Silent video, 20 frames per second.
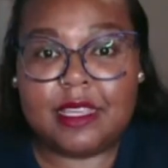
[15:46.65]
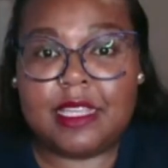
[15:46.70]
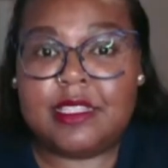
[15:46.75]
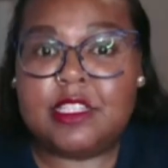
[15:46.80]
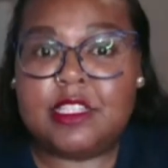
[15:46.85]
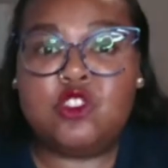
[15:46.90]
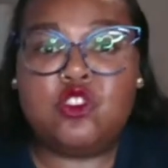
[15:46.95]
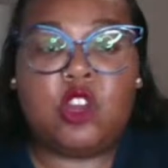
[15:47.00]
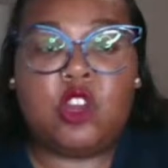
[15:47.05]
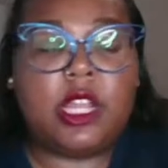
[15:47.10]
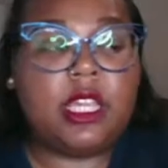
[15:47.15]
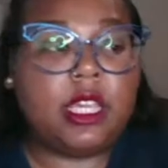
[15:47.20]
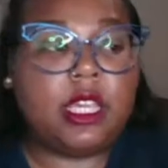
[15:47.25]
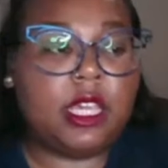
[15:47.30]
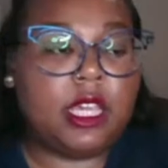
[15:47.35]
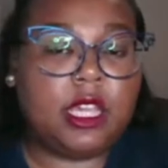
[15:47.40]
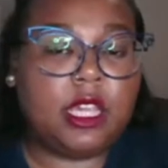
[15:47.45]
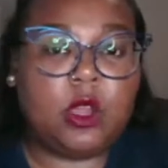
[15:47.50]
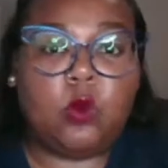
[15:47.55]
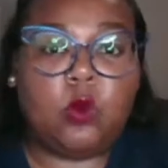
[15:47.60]
Is it
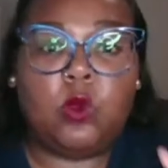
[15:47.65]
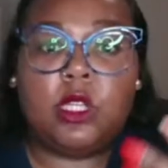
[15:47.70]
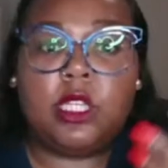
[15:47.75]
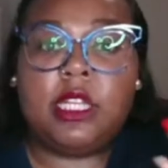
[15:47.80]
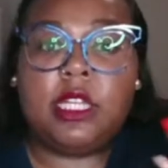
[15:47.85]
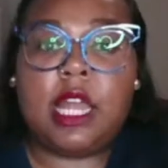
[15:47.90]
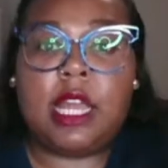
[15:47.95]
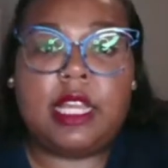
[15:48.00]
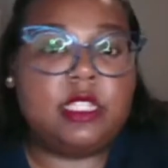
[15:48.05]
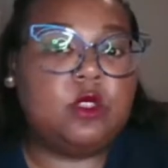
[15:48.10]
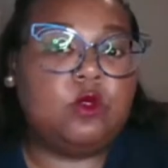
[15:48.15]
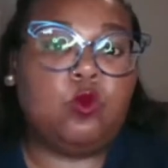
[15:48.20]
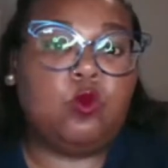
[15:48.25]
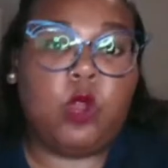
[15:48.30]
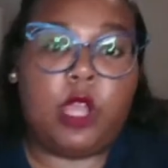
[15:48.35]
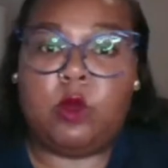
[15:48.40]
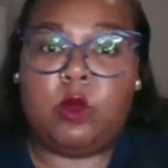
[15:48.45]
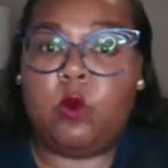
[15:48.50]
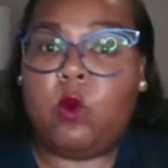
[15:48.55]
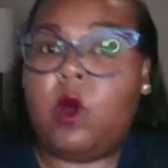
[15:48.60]
drinking a really nice
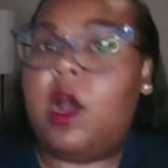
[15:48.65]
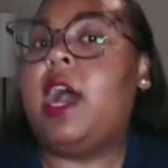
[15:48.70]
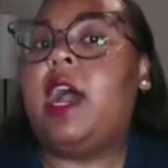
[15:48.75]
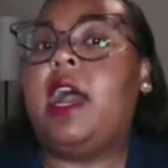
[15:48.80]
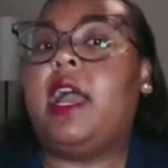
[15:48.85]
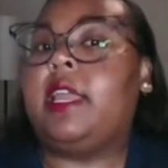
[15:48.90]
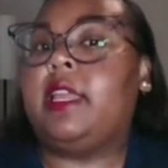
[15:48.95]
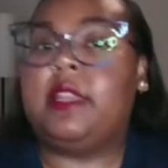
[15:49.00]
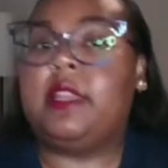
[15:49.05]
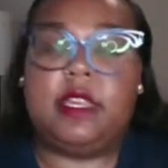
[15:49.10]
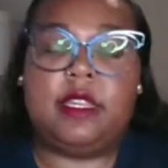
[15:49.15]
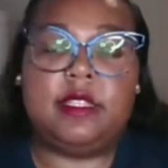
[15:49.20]
red wine?